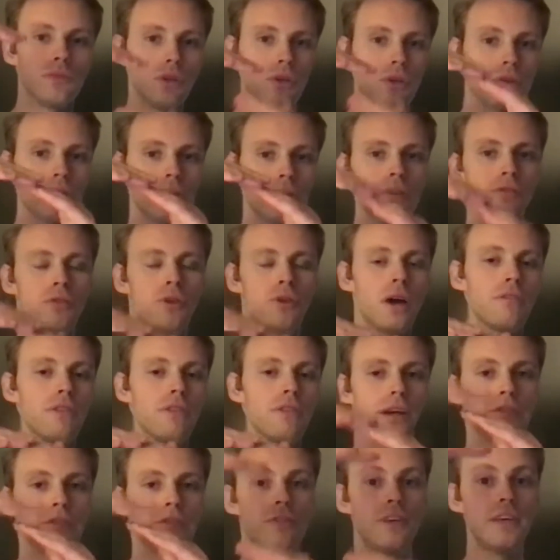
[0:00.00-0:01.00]
if you have
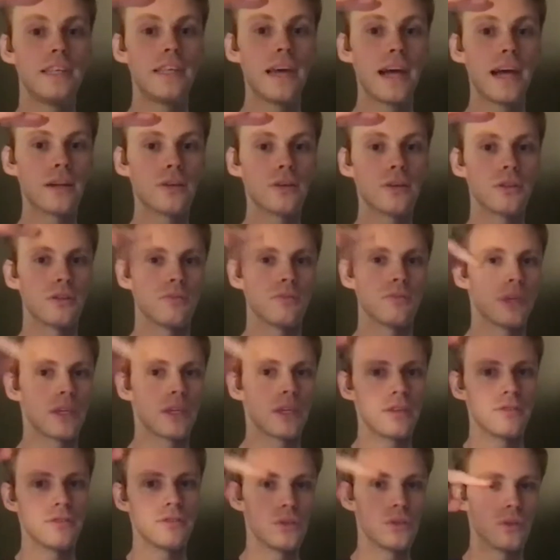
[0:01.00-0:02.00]
like a feed algorithm that
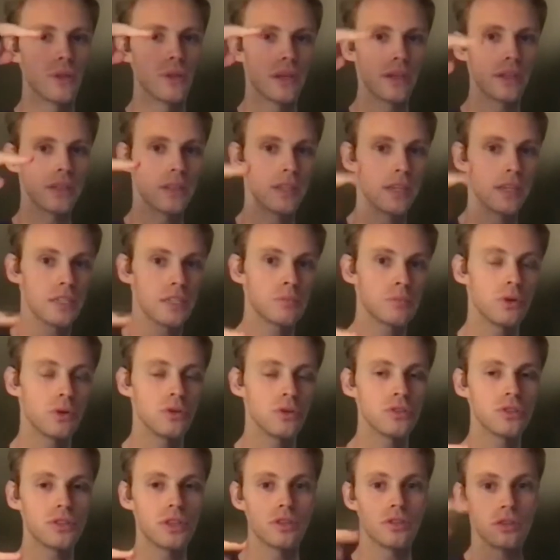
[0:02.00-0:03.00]
gives you like the next
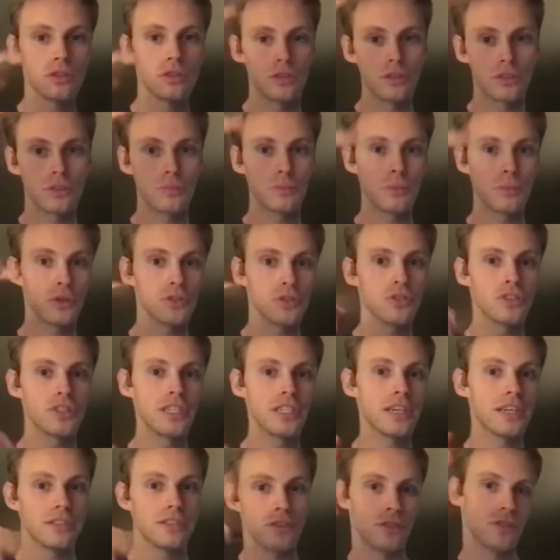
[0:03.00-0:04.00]
post that you're supposed to
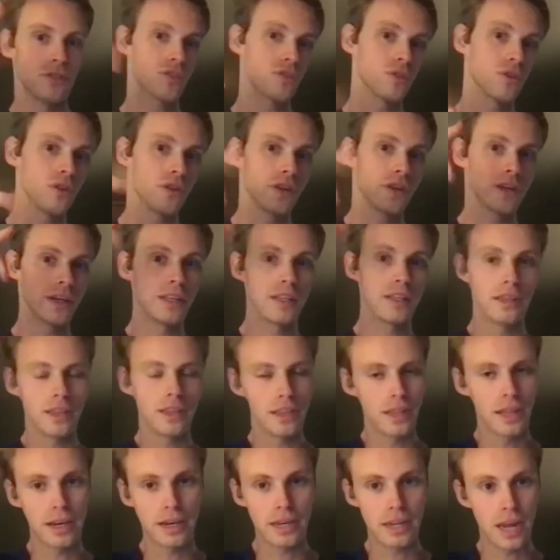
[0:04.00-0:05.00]
see as you're scrolling in
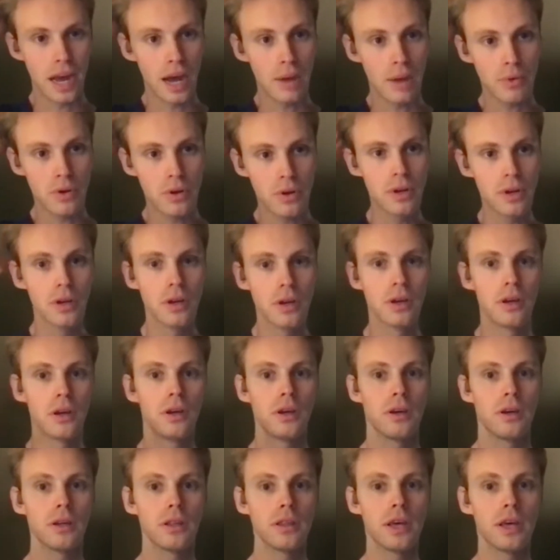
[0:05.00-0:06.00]
like an app,
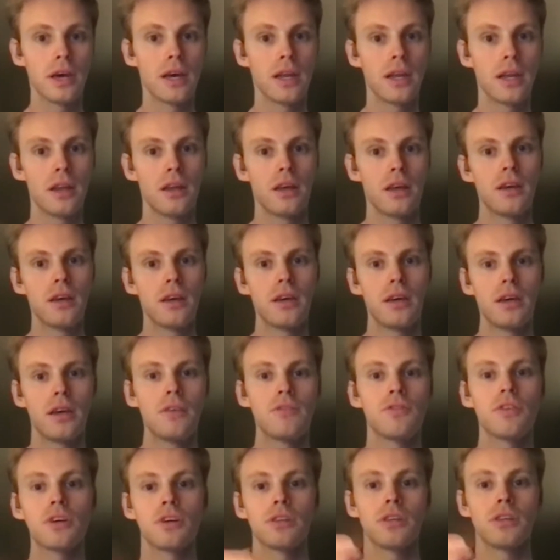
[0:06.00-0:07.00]
then
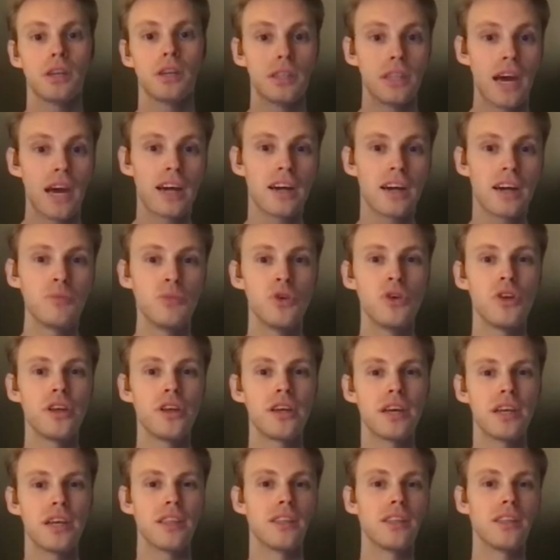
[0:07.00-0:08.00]
if that community
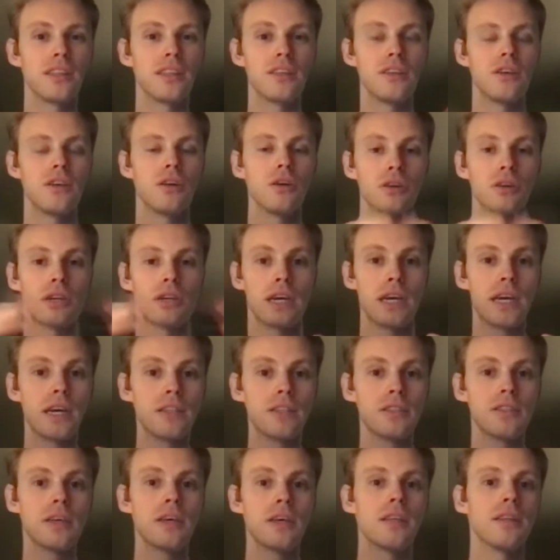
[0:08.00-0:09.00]
can,
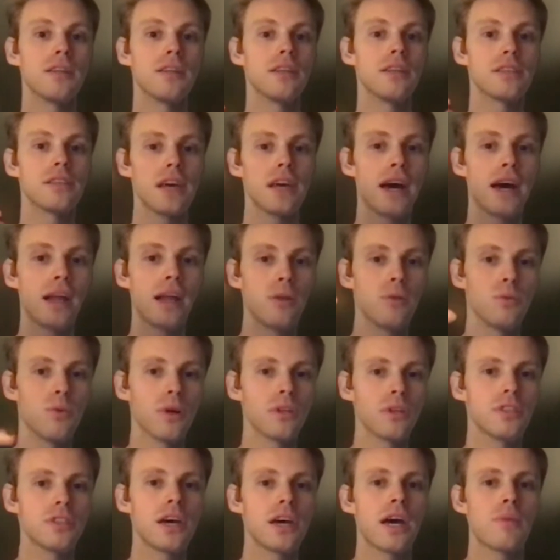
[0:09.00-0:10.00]
gate and decide
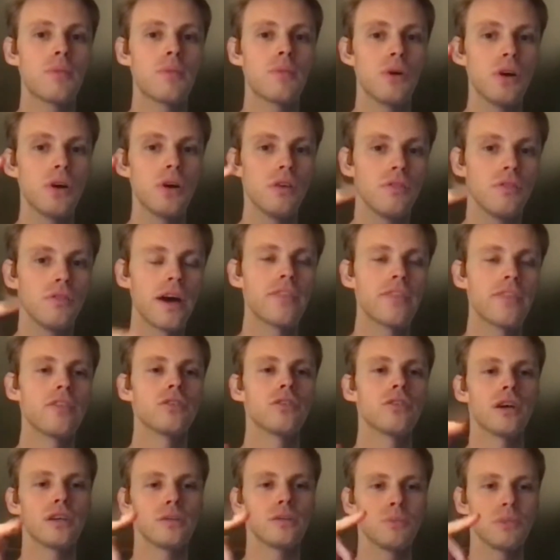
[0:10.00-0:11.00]
what type of
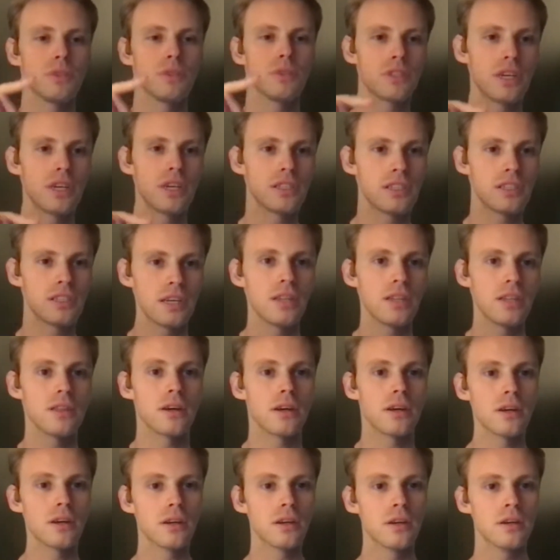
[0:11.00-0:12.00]
advertisements gets in there.